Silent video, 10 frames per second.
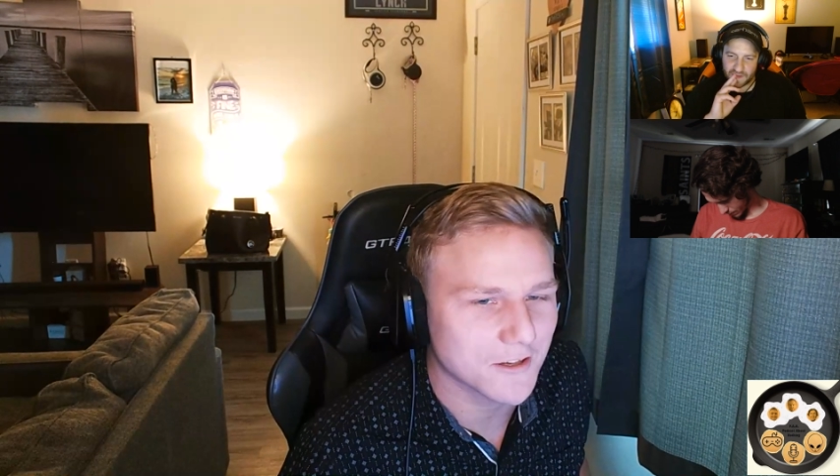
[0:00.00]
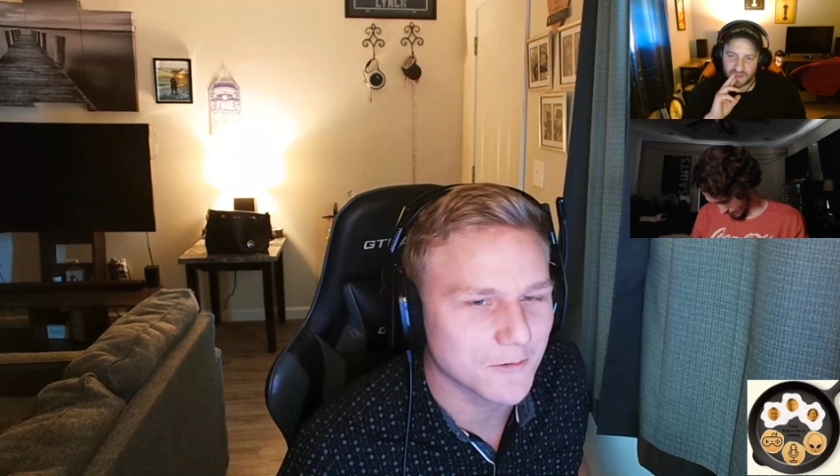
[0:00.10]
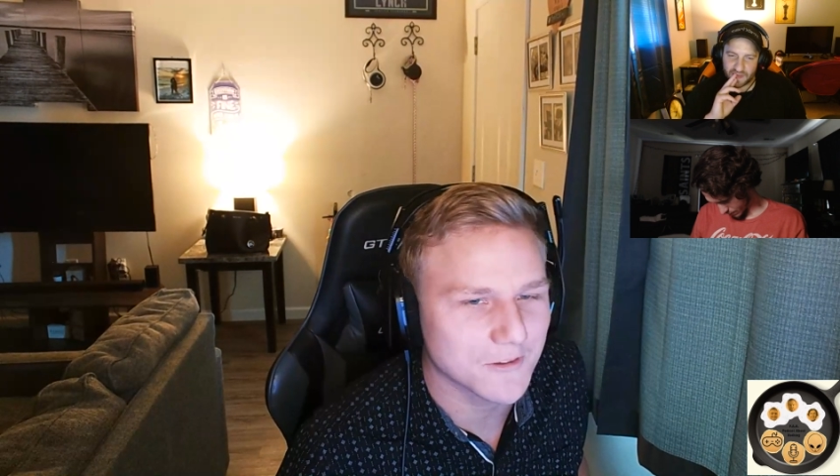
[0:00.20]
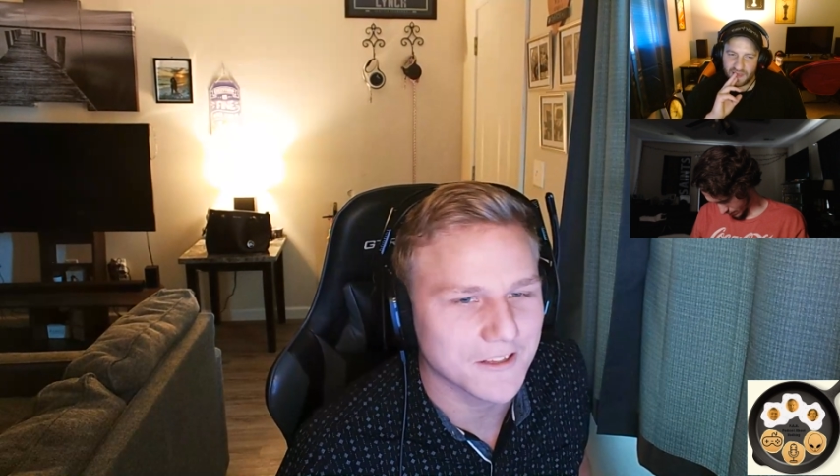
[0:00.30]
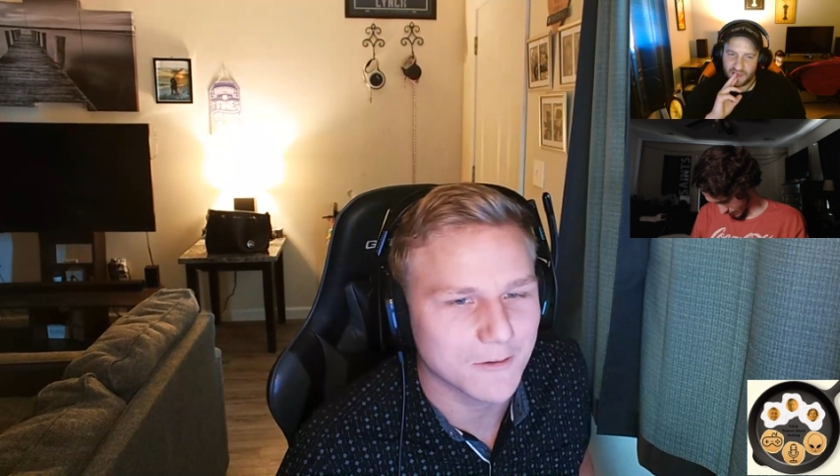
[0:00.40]
I
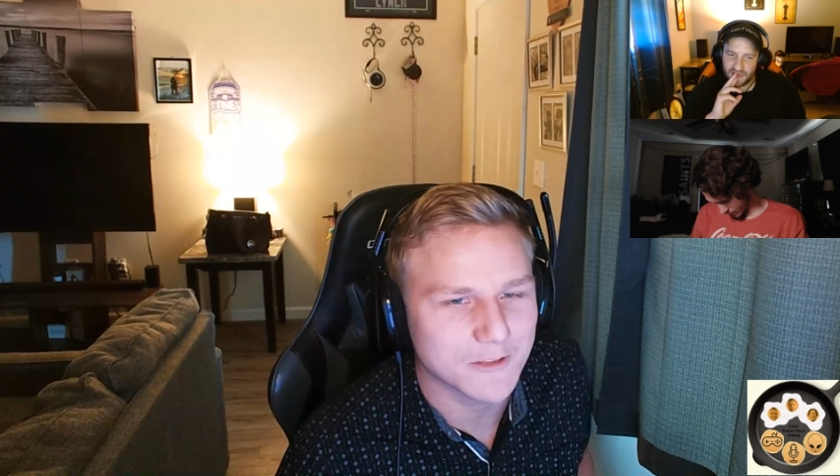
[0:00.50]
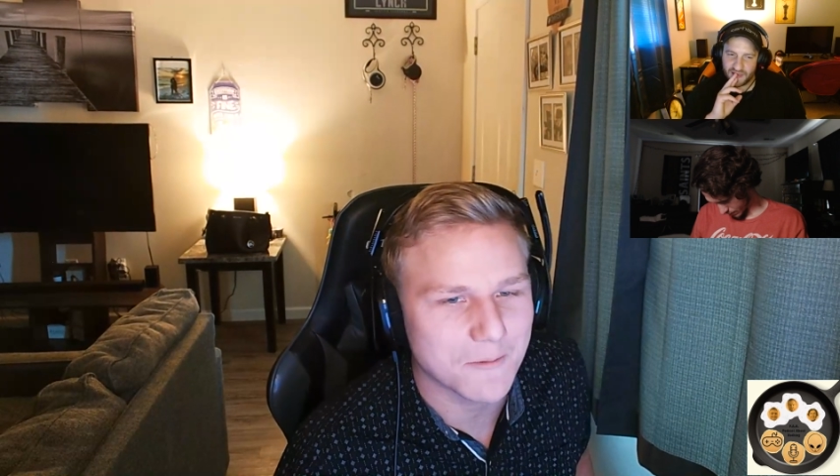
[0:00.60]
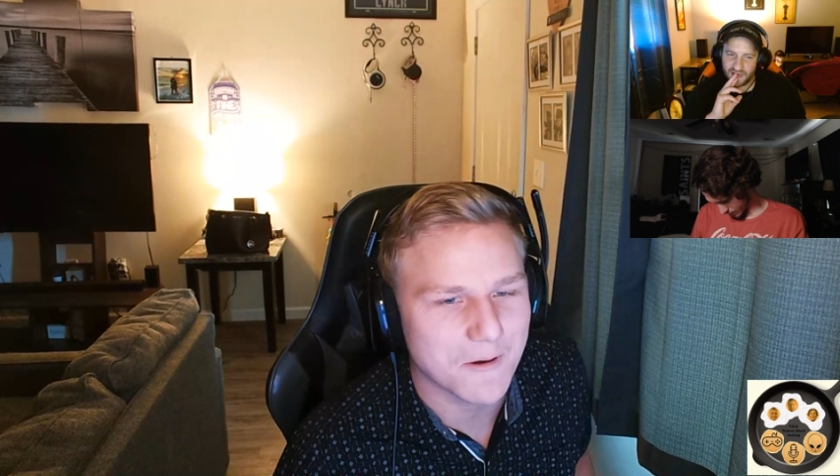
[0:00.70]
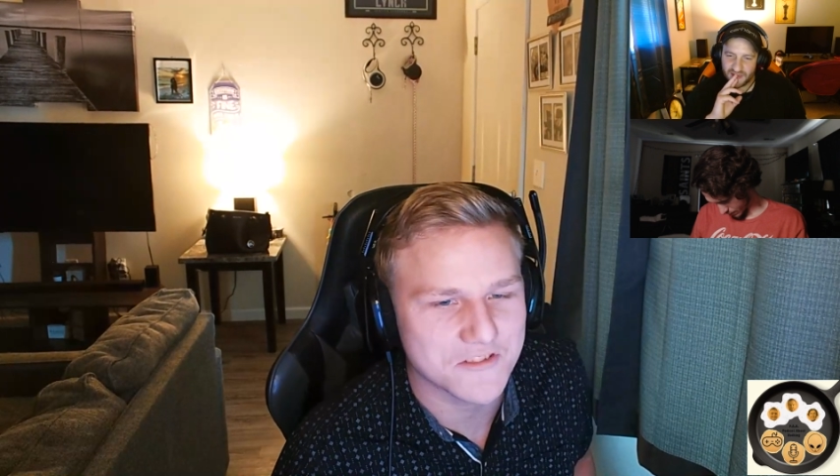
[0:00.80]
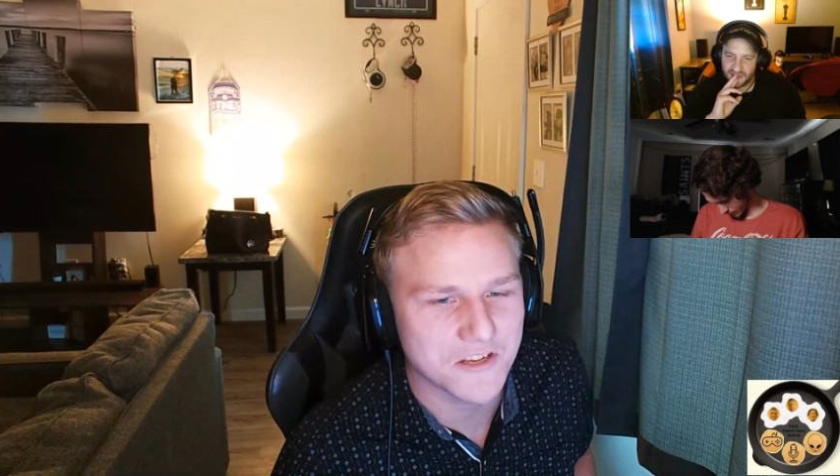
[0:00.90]
don't care
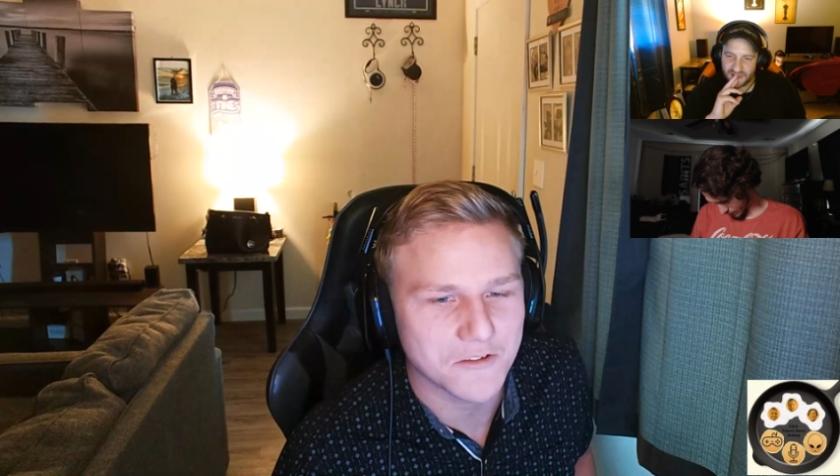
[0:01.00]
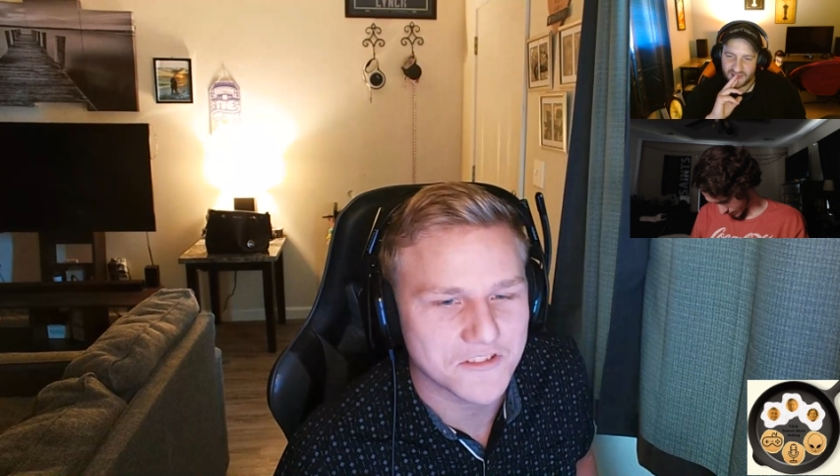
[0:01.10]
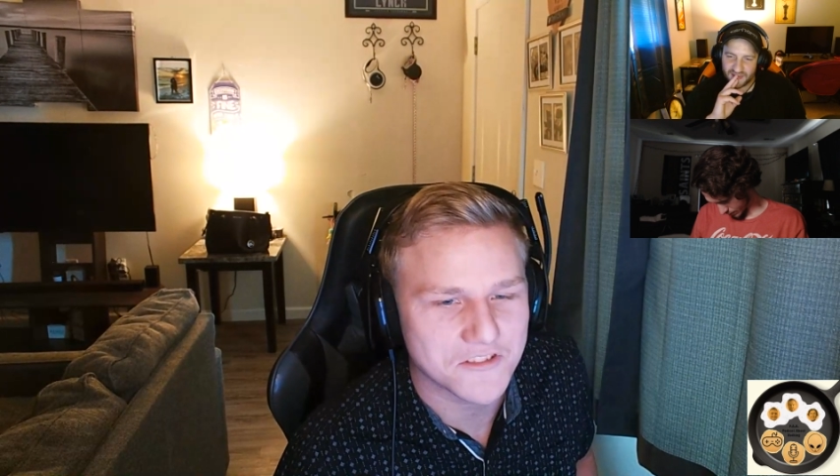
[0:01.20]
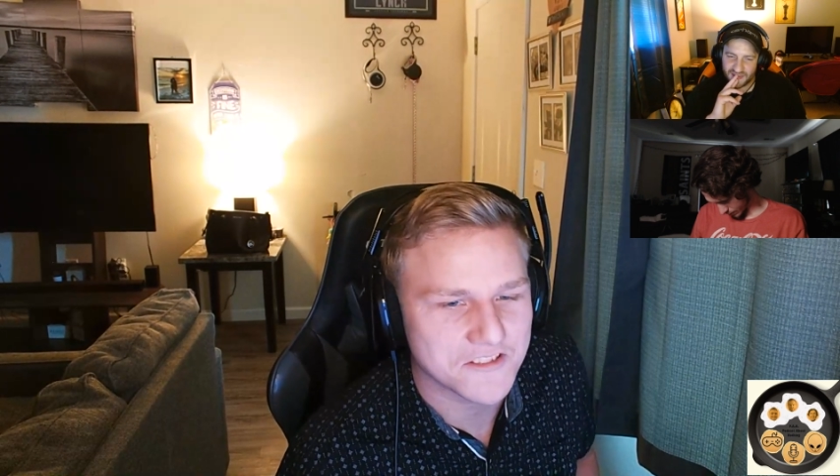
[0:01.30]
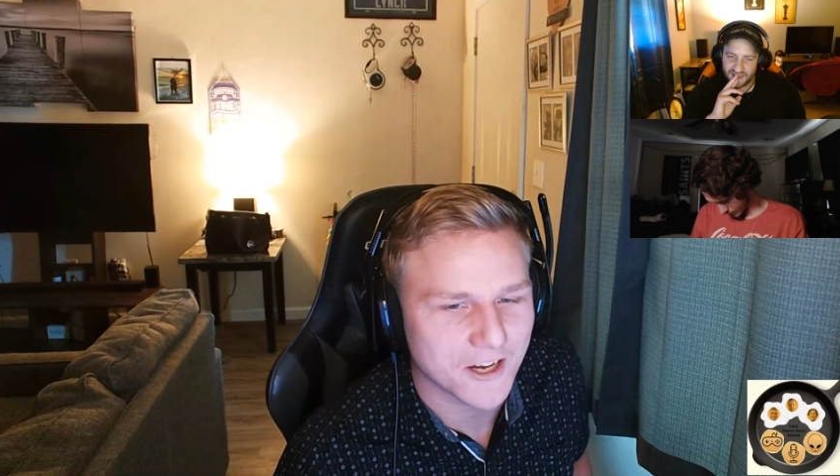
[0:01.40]
about
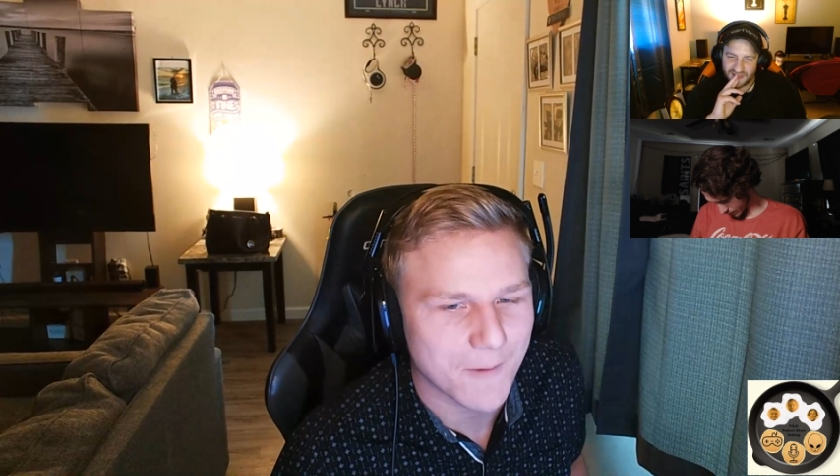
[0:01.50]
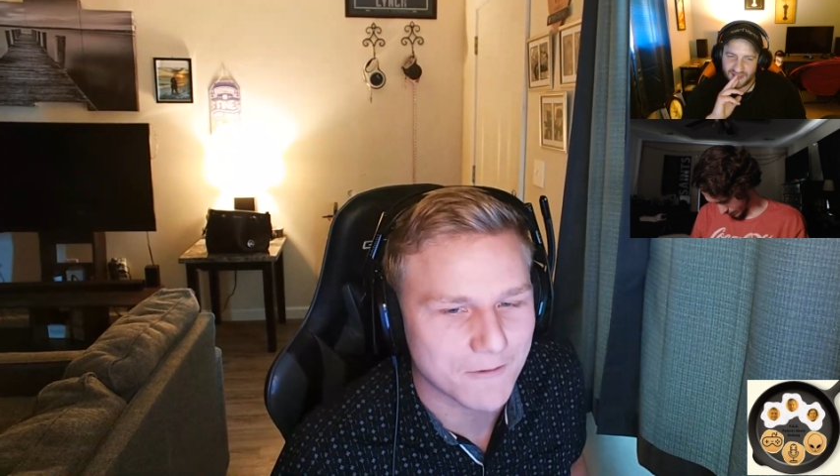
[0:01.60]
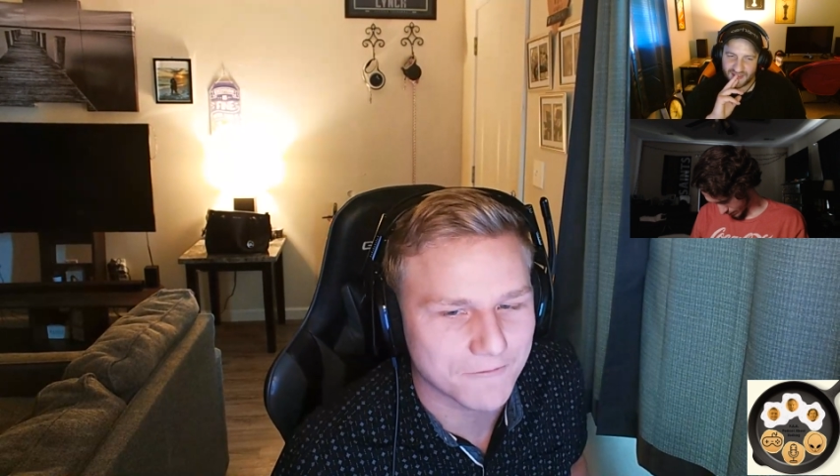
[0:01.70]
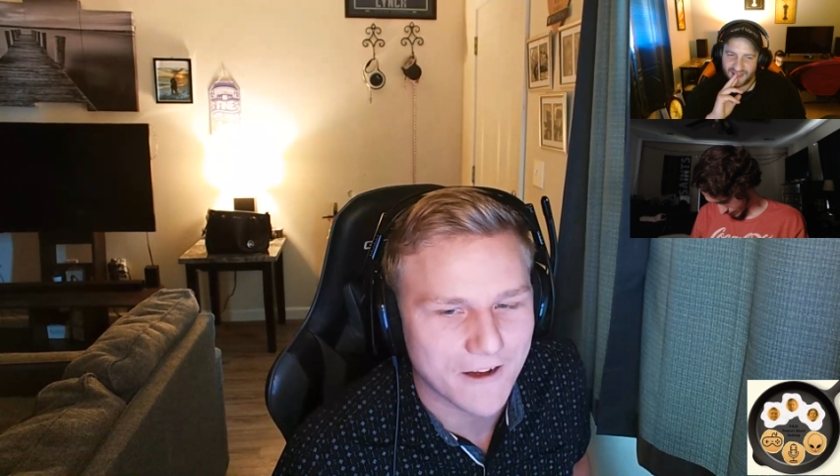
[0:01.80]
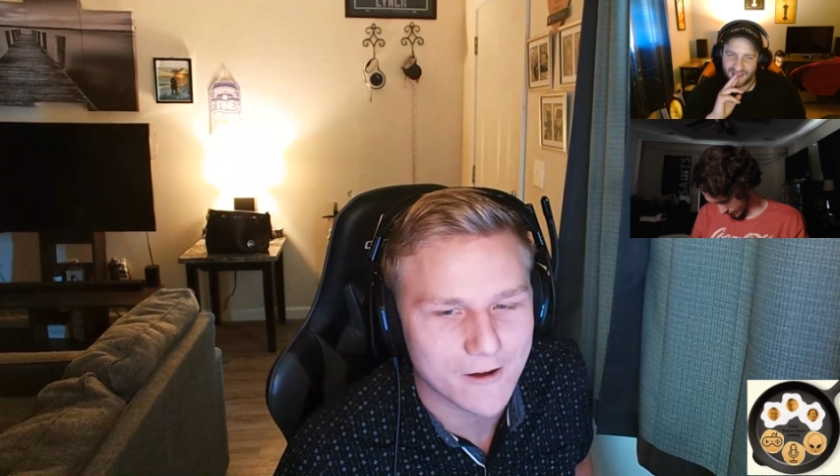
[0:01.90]
Celsius. I care
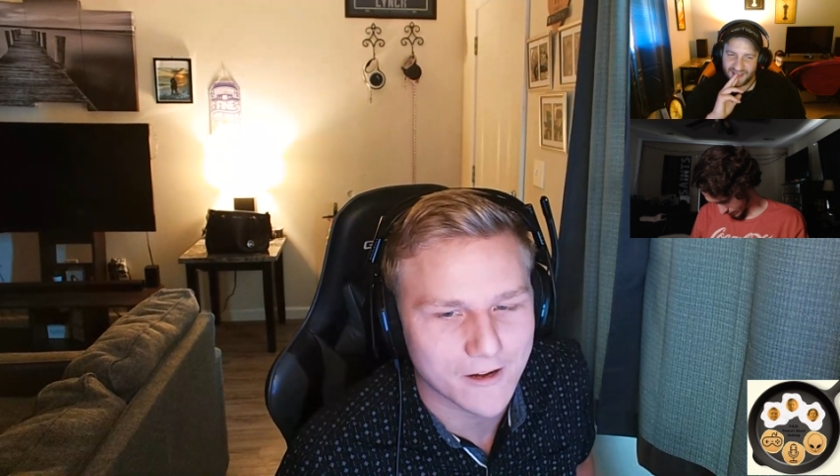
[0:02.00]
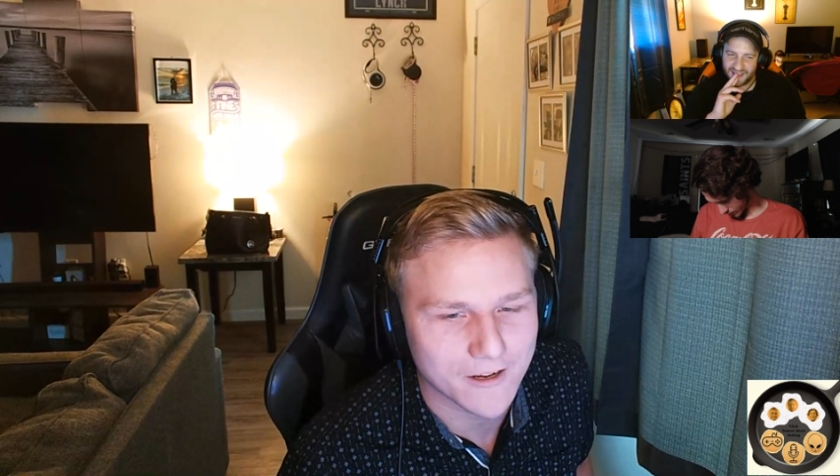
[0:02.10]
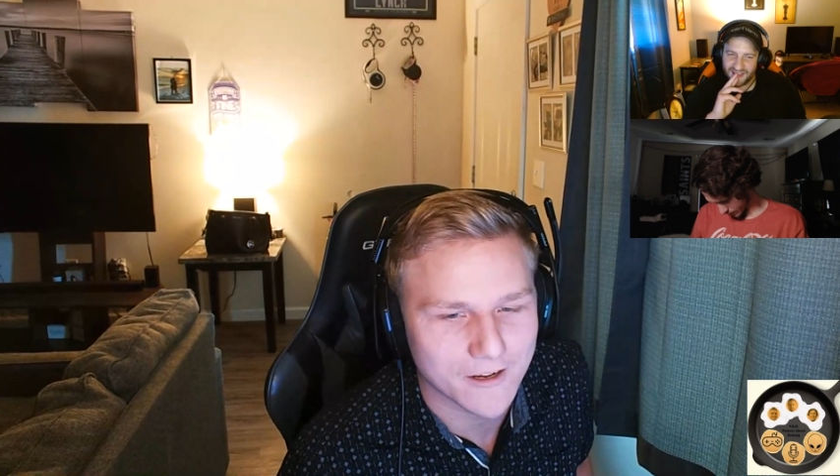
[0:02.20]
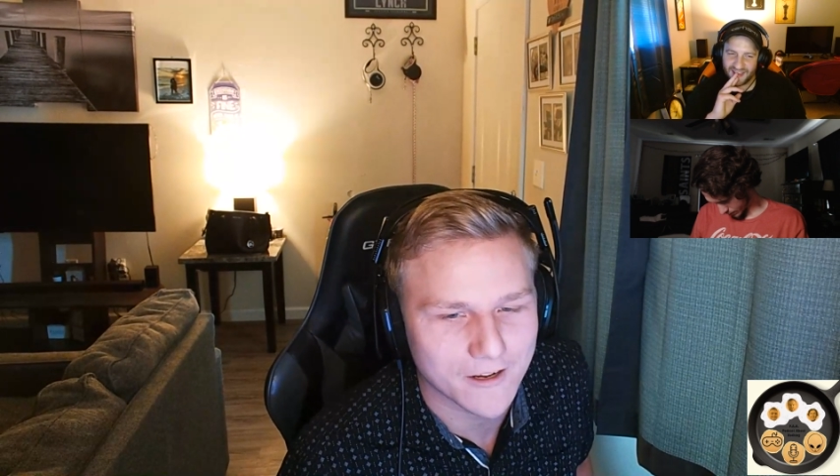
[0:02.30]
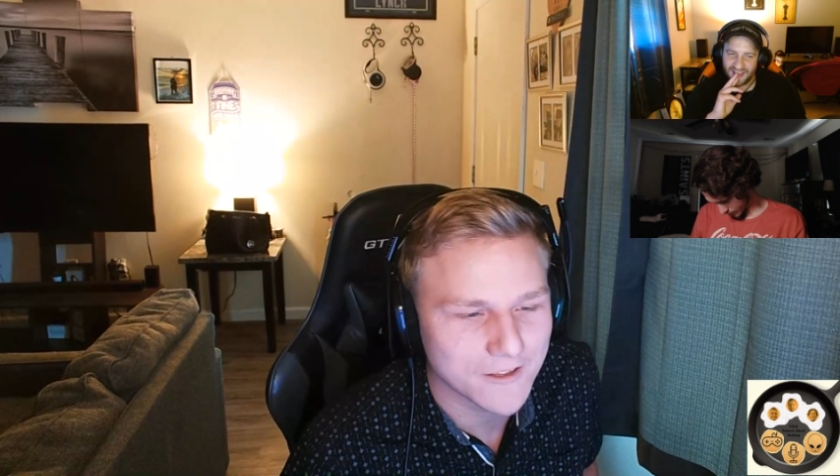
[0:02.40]
about
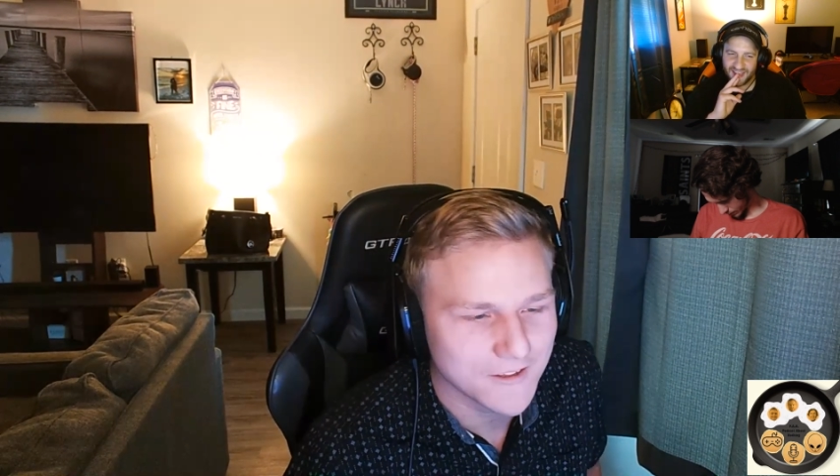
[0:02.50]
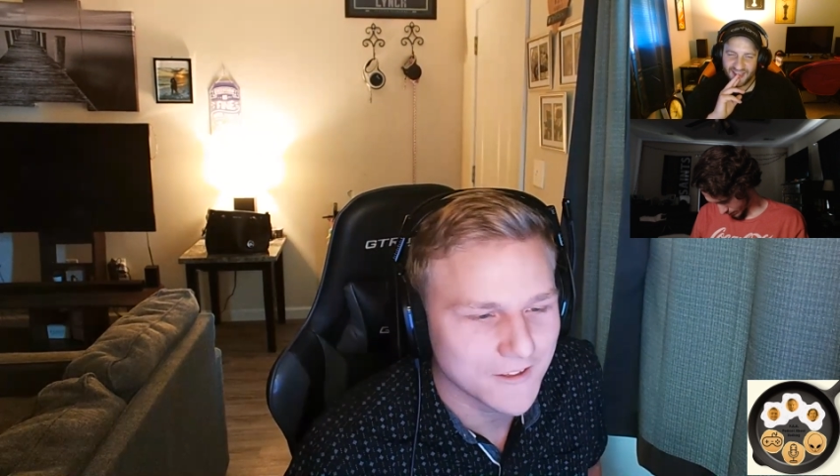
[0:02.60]
Fahrenheit.